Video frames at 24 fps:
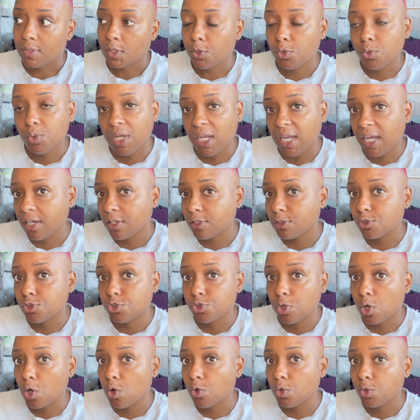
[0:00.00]
you can't
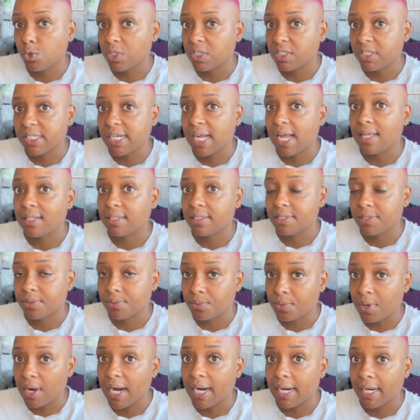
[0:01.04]
control who the child is
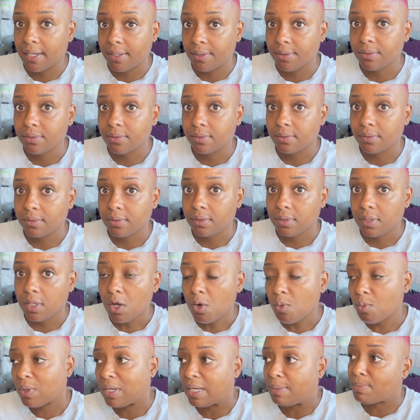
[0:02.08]
around.
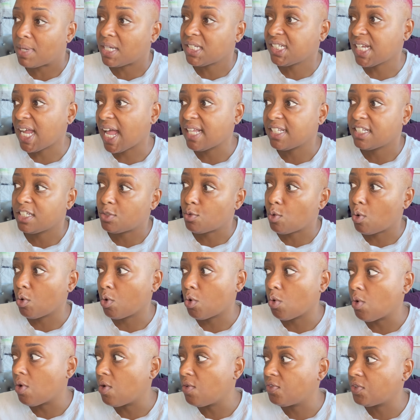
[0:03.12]
Well, my child just
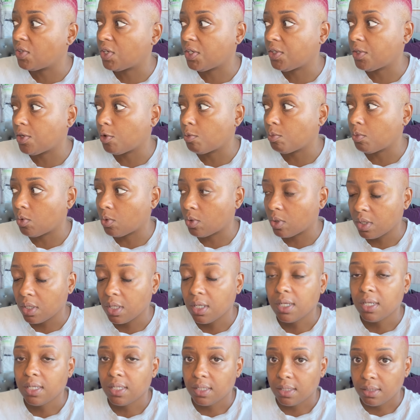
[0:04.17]
won't go over there no more.
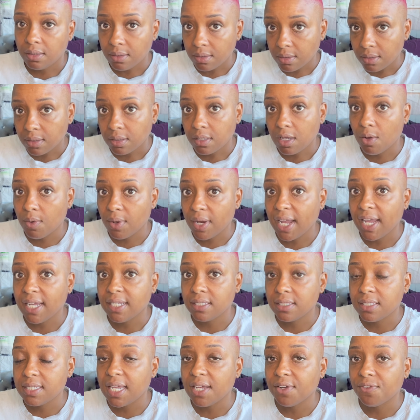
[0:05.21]

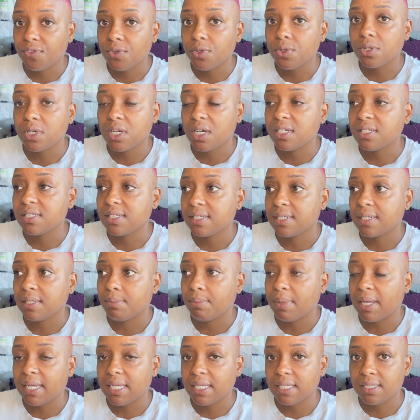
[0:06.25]
Okay, take full custody
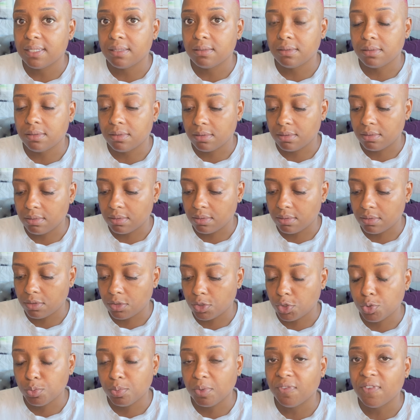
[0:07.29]
and make it
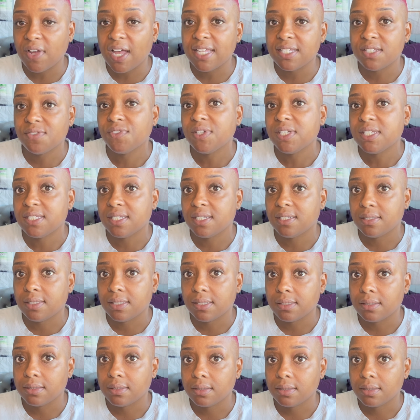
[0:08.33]
supervised
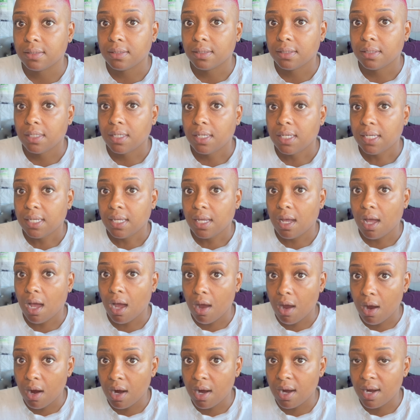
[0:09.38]
visits.
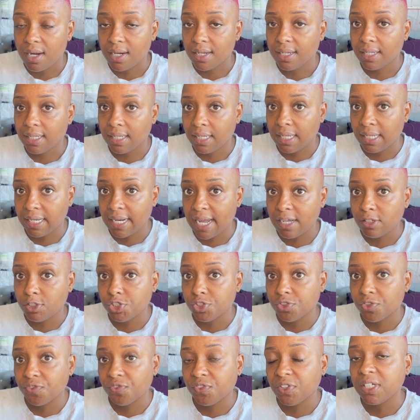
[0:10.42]
Or get out
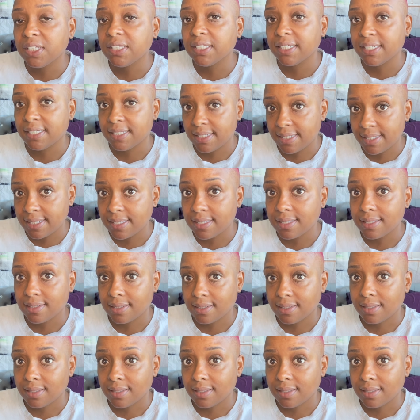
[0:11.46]
your feelings.